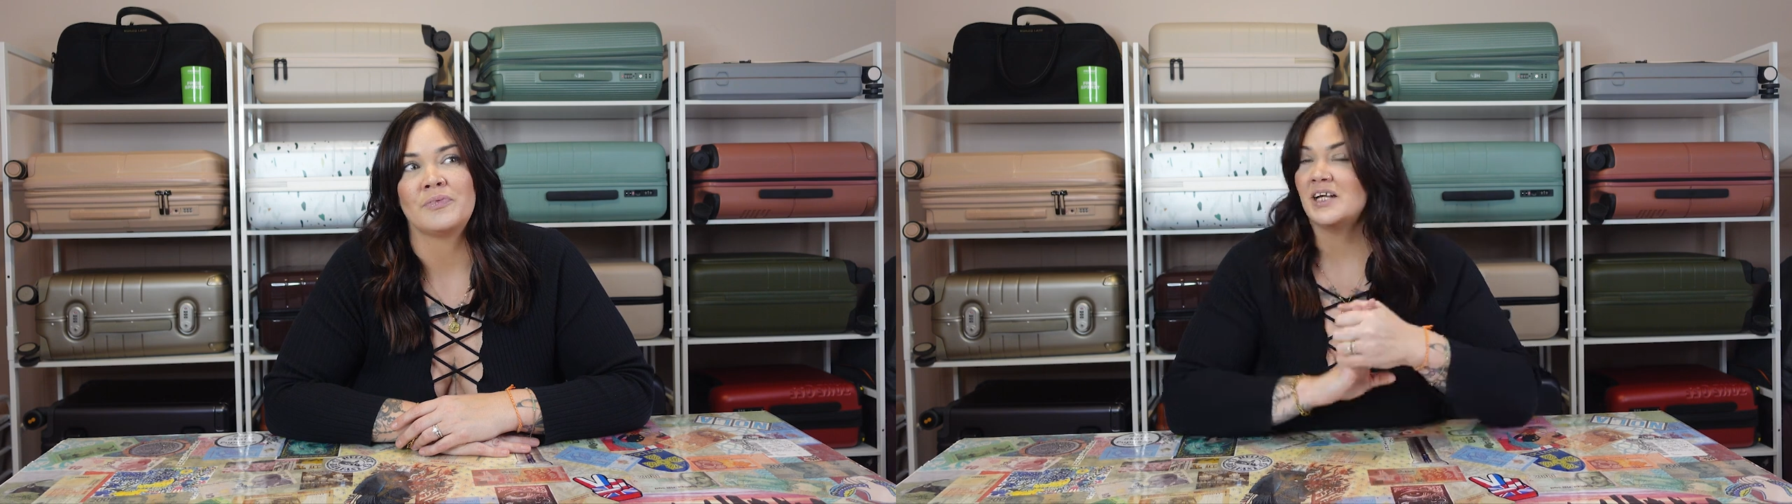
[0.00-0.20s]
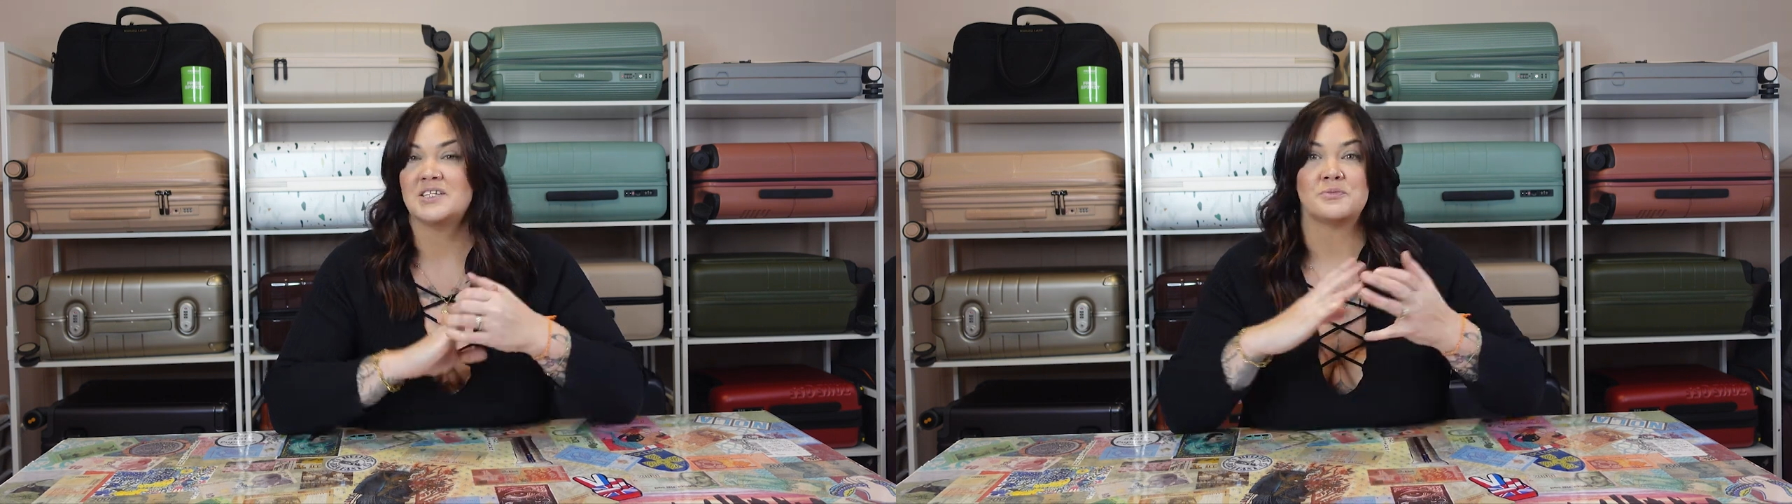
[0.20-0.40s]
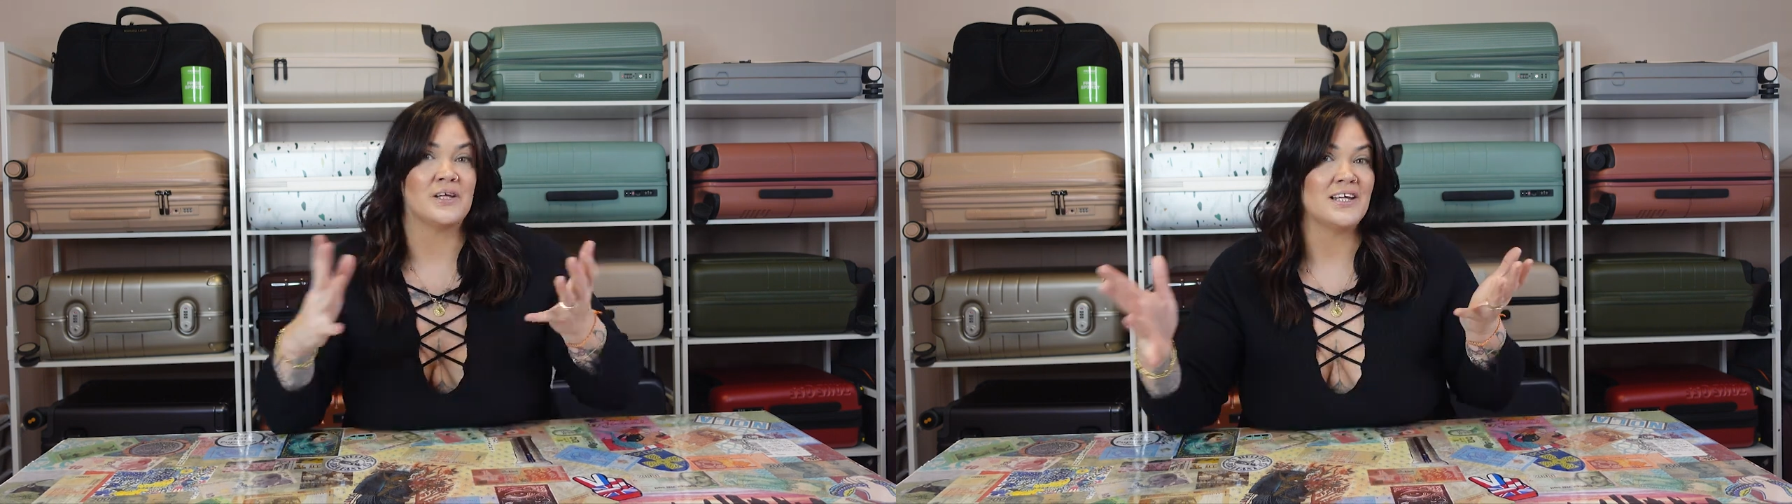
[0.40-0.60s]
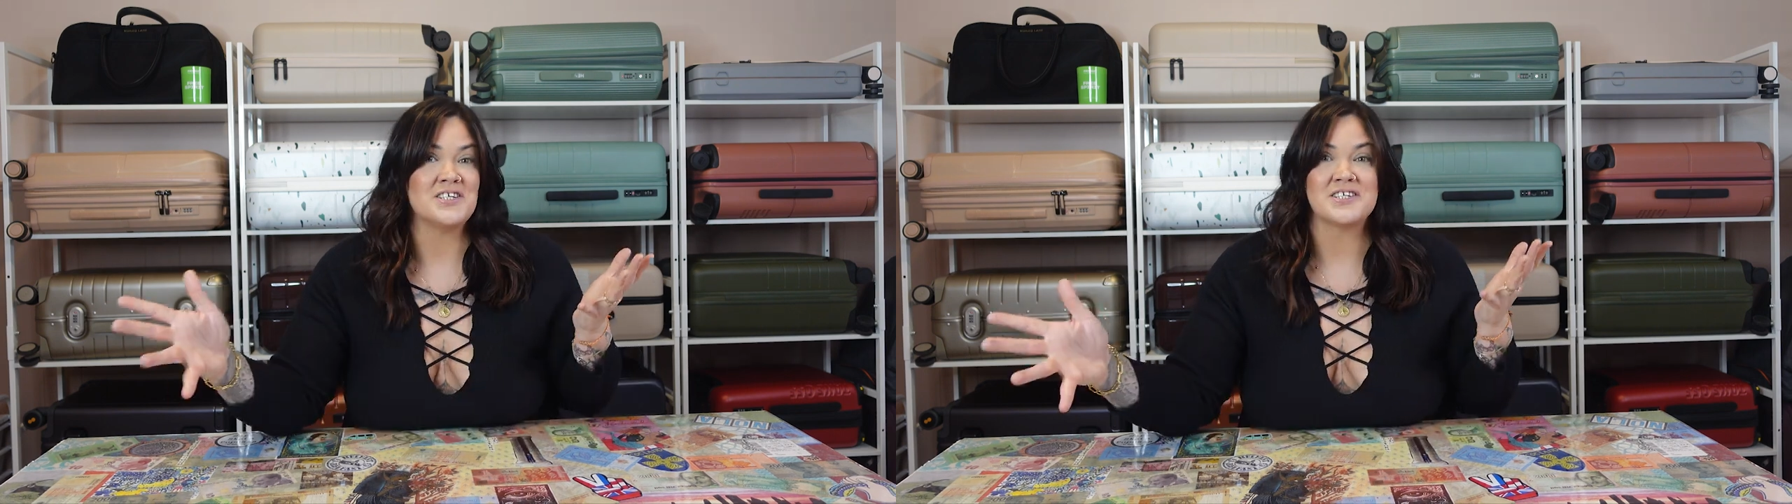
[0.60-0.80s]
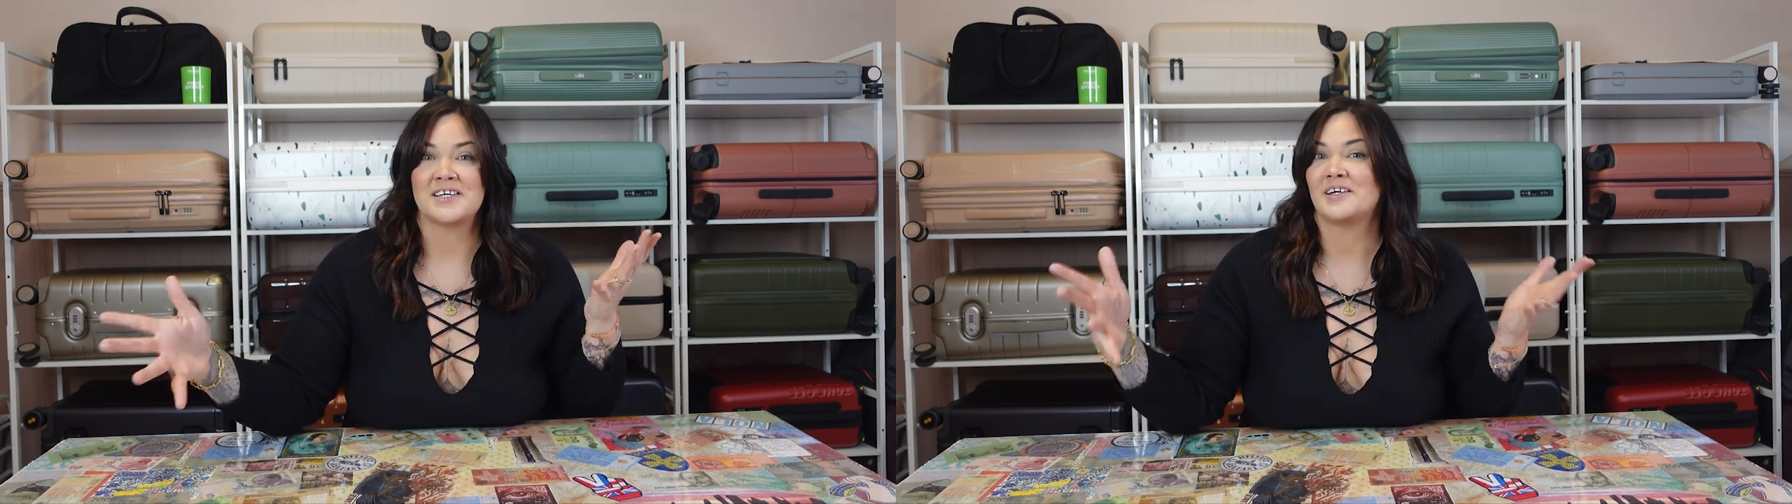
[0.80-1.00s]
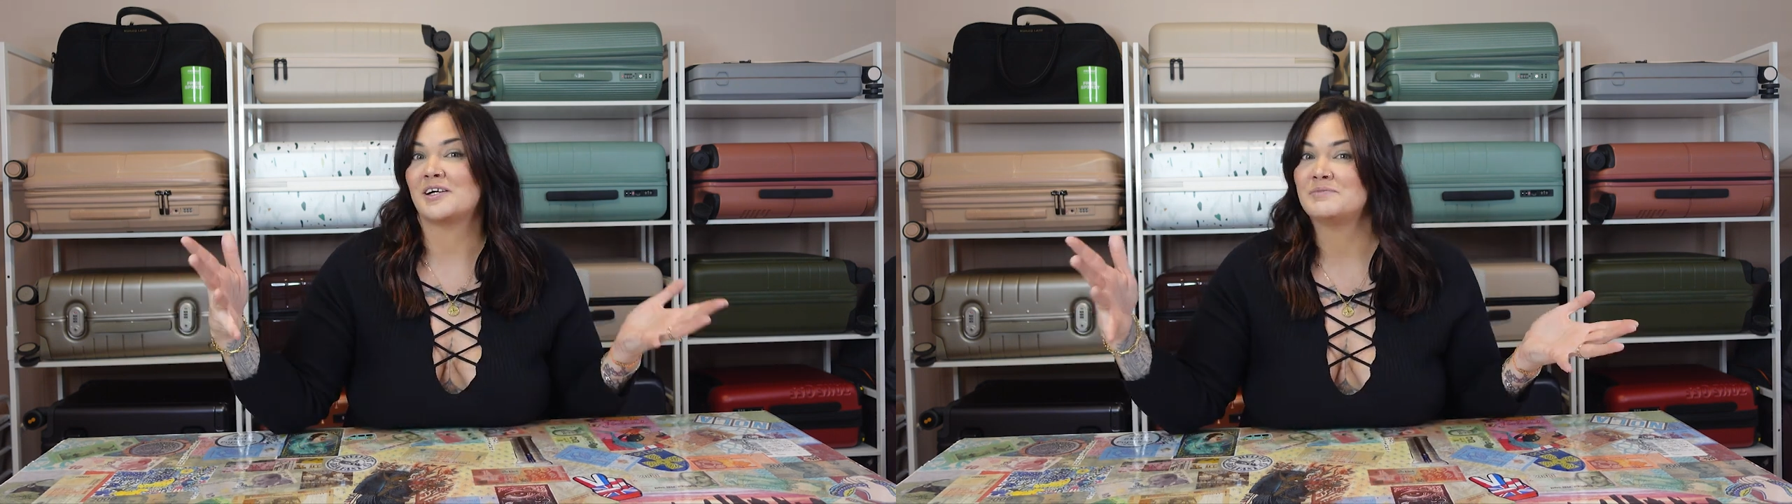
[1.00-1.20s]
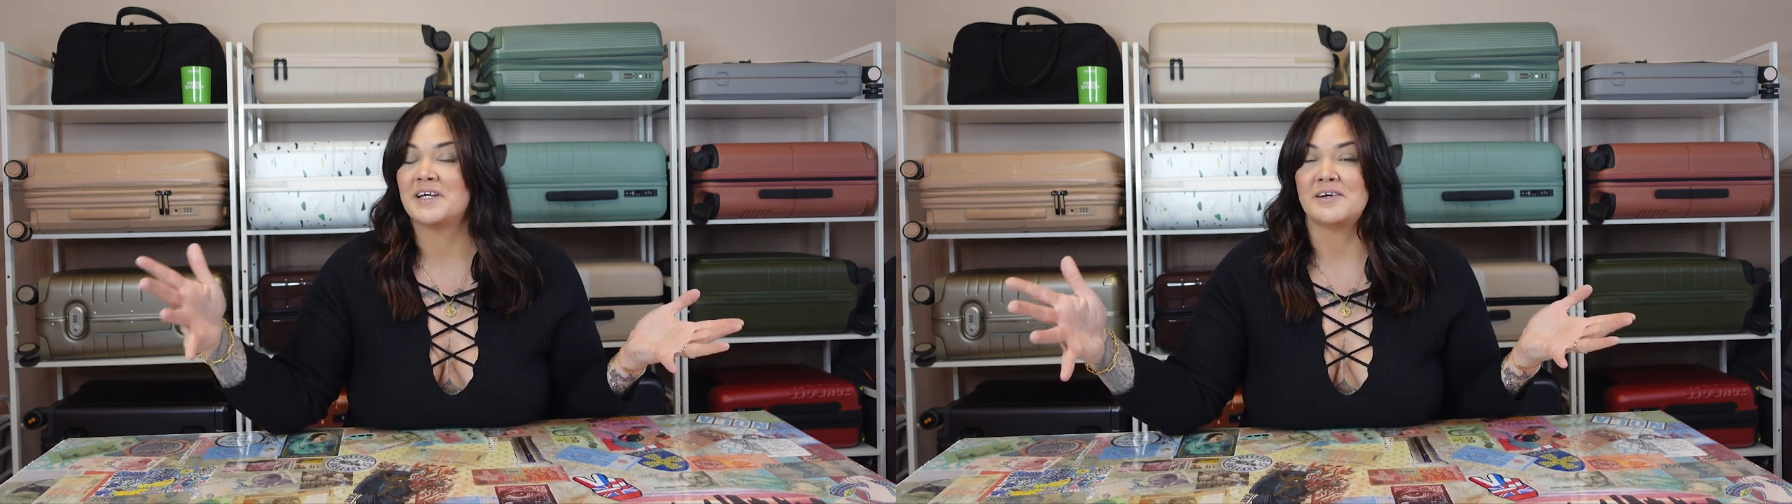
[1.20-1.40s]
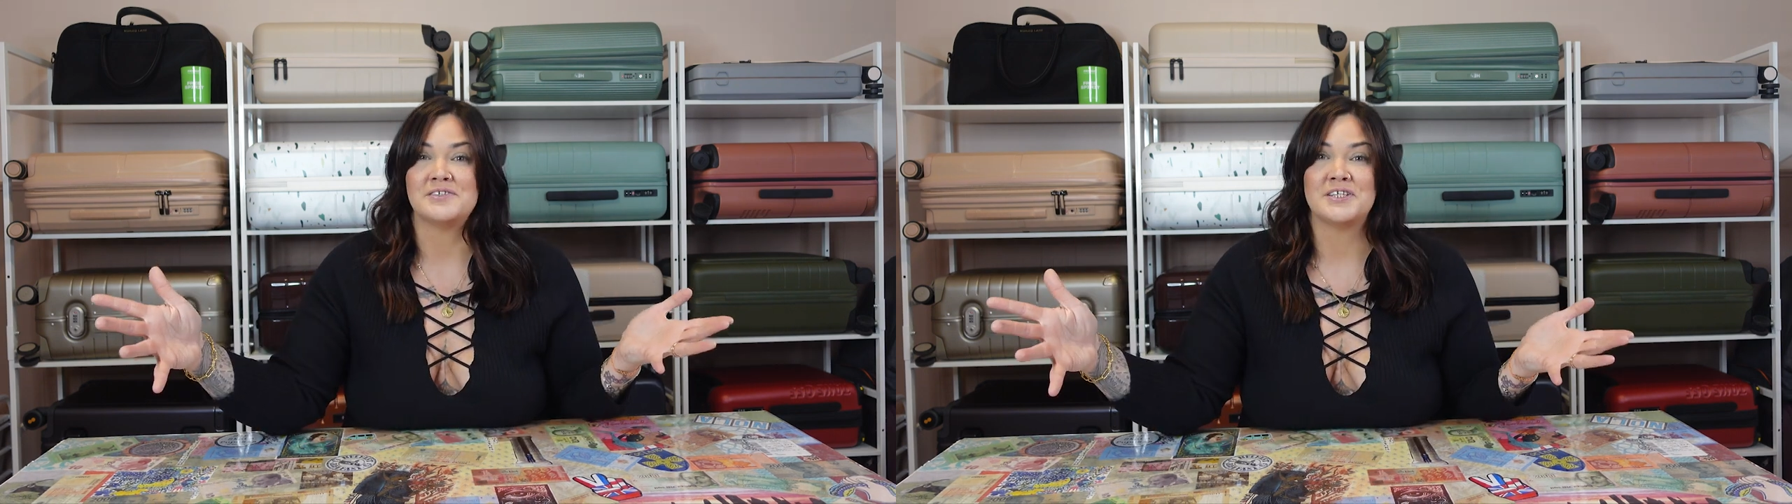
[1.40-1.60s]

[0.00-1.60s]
It's really just gonna come down